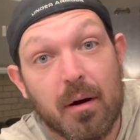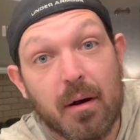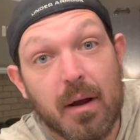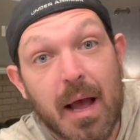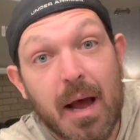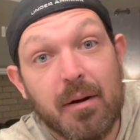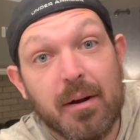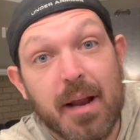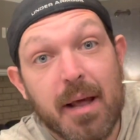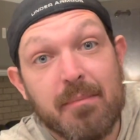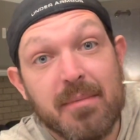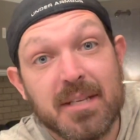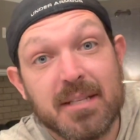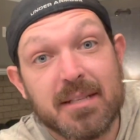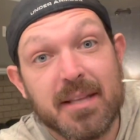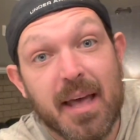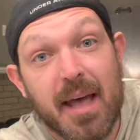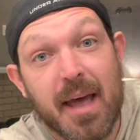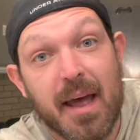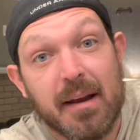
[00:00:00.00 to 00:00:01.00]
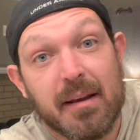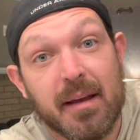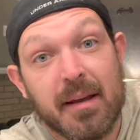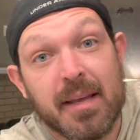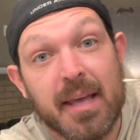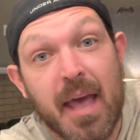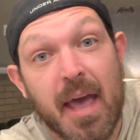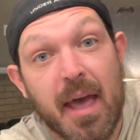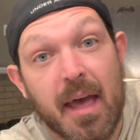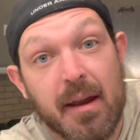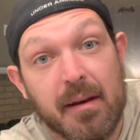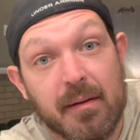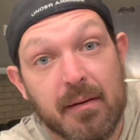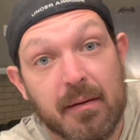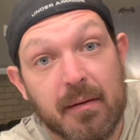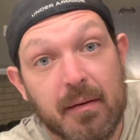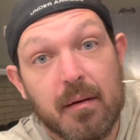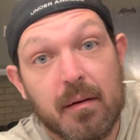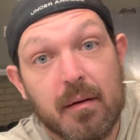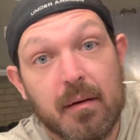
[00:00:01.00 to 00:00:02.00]
How did I miss that? Again.
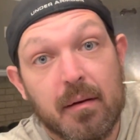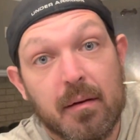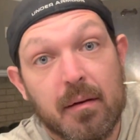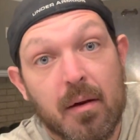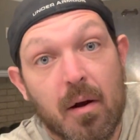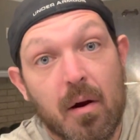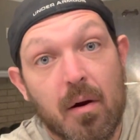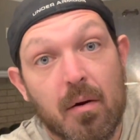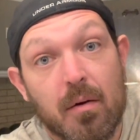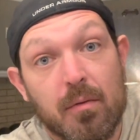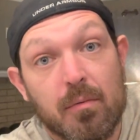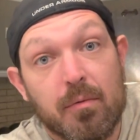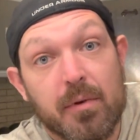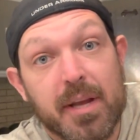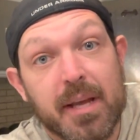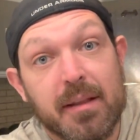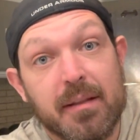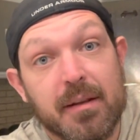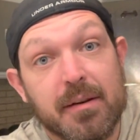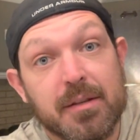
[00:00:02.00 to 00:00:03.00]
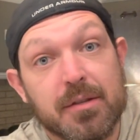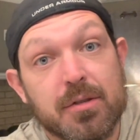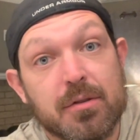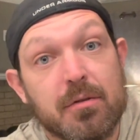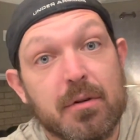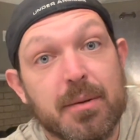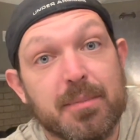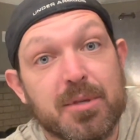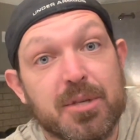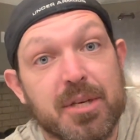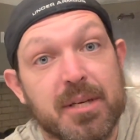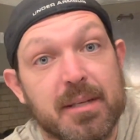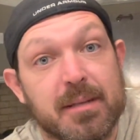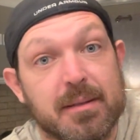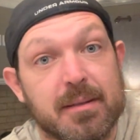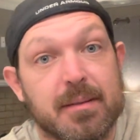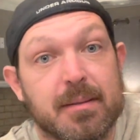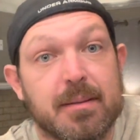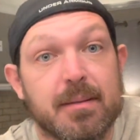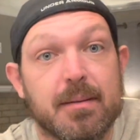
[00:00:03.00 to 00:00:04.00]
Karl, read the
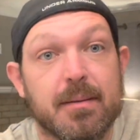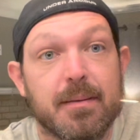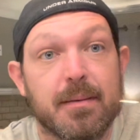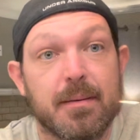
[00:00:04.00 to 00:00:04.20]
descriptions.